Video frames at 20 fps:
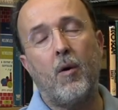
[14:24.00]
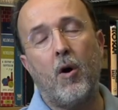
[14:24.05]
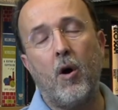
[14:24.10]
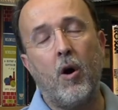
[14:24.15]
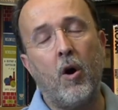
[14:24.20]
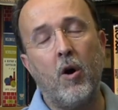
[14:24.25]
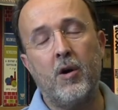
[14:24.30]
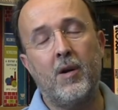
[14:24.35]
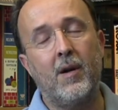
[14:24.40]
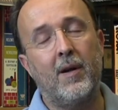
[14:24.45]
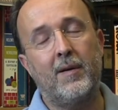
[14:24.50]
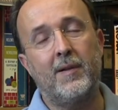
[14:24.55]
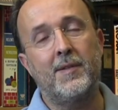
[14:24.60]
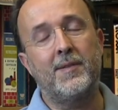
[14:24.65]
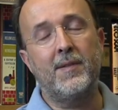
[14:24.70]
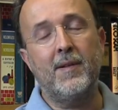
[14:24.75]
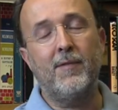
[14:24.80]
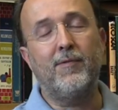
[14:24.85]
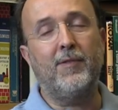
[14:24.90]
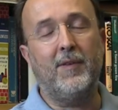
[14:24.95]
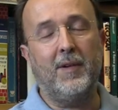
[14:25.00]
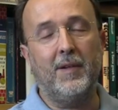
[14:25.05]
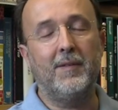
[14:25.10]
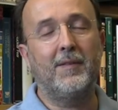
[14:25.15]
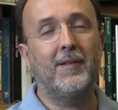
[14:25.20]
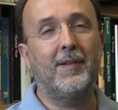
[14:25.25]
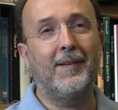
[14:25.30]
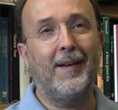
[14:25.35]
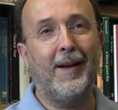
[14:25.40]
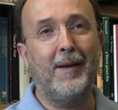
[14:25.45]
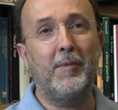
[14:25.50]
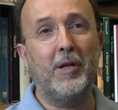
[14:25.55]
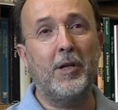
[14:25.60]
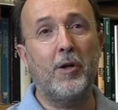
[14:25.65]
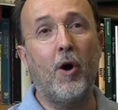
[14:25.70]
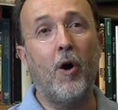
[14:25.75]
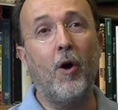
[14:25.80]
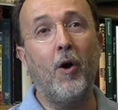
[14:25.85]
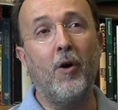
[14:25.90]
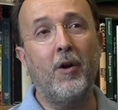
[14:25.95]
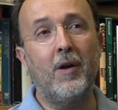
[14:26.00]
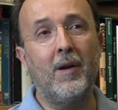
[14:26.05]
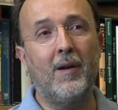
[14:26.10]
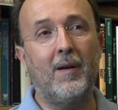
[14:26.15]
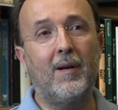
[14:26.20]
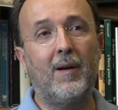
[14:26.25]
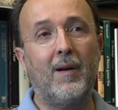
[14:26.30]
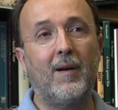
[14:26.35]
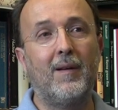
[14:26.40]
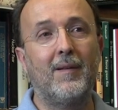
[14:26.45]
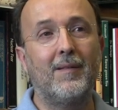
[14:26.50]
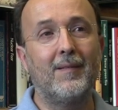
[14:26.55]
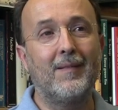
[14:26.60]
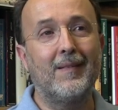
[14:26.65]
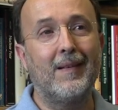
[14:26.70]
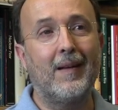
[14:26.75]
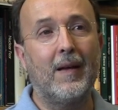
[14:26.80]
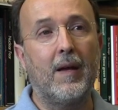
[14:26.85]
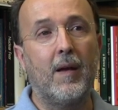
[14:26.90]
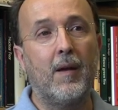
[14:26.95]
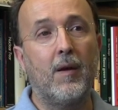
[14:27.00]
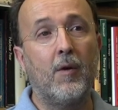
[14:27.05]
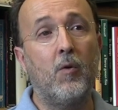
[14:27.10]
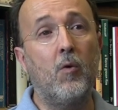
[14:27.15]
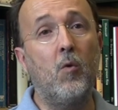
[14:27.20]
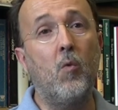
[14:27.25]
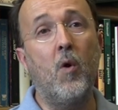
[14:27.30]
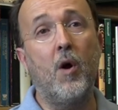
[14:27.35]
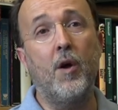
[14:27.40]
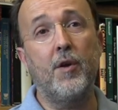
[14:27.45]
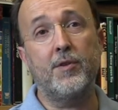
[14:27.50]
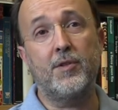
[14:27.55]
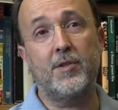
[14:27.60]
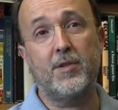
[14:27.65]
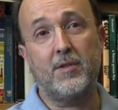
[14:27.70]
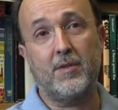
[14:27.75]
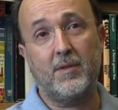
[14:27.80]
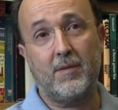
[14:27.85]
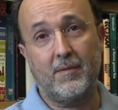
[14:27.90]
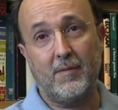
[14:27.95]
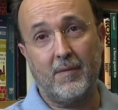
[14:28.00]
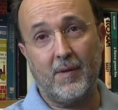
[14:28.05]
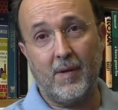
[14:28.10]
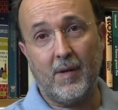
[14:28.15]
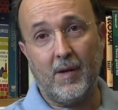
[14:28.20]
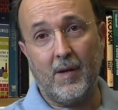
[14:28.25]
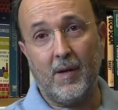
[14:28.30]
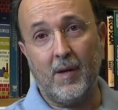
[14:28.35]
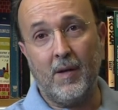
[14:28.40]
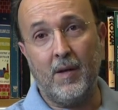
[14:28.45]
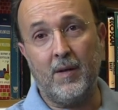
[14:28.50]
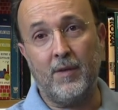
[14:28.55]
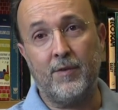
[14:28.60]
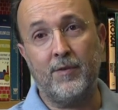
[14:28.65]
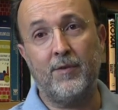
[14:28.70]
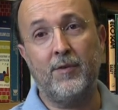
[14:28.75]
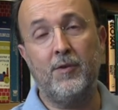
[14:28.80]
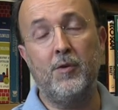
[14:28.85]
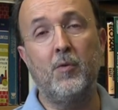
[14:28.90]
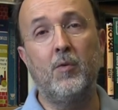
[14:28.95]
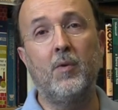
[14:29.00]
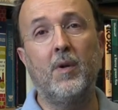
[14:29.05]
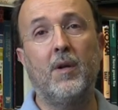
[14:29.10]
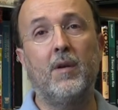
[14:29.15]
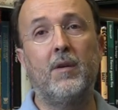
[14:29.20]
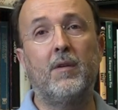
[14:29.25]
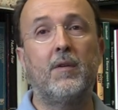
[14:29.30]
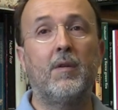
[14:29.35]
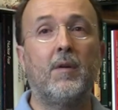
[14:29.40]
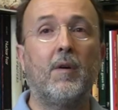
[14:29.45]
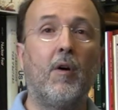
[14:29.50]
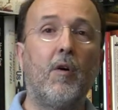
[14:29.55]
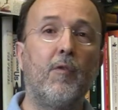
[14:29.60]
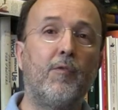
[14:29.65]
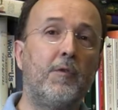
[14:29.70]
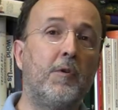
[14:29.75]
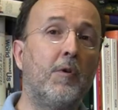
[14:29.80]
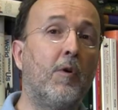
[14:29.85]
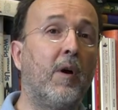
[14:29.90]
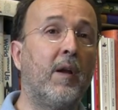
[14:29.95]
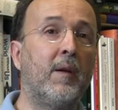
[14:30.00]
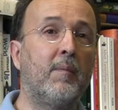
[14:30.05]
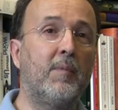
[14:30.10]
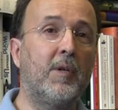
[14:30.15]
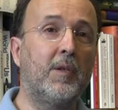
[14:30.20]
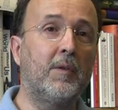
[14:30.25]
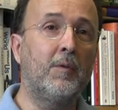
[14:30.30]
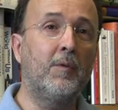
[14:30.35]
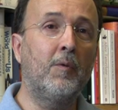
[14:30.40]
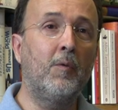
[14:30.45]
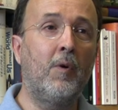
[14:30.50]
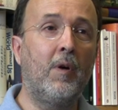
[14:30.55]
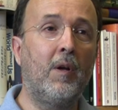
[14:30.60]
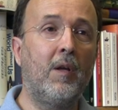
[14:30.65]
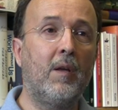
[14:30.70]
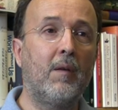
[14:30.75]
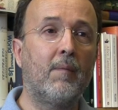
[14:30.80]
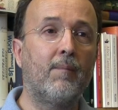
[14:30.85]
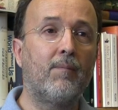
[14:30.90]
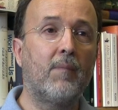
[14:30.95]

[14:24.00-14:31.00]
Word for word: Euler is different. I mean, Euler, who was a student of Johann Bernoulli,